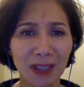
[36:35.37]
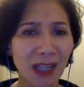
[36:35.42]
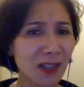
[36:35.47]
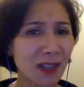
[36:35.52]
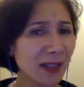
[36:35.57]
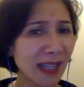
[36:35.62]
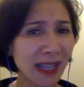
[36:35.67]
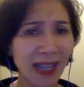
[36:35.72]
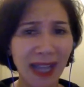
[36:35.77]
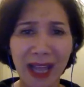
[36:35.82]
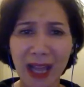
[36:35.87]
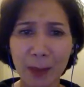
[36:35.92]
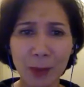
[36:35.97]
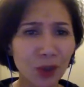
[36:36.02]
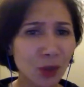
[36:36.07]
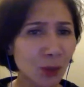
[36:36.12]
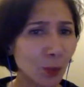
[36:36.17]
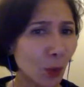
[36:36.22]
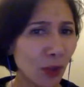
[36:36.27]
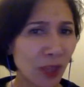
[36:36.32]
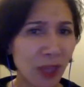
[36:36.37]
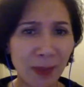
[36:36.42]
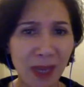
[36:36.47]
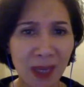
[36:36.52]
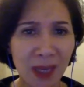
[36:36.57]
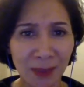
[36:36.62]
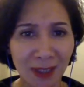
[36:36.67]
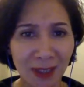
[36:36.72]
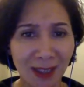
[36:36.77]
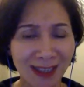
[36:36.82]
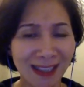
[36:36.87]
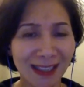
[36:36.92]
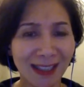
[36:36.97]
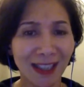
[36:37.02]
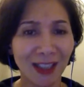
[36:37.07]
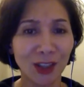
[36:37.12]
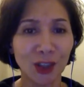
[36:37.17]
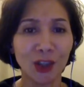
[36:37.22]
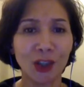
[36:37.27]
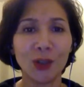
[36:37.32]
I don't care how much more they may be earning
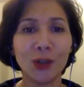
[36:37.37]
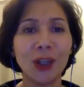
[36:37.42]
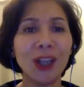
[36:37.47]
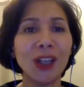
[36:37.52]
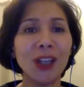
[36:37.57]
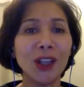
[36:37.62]
than you.